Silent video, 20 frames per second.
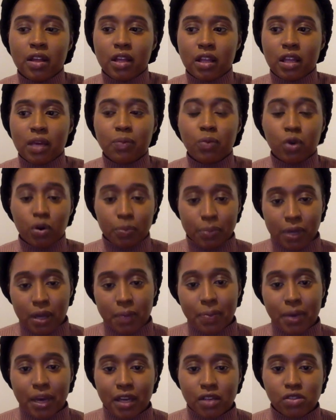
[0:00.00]
it will be a
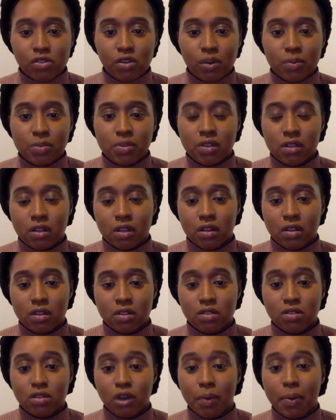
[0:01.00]
pay drop to the
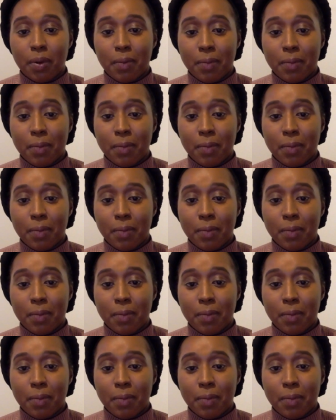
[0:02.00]
top end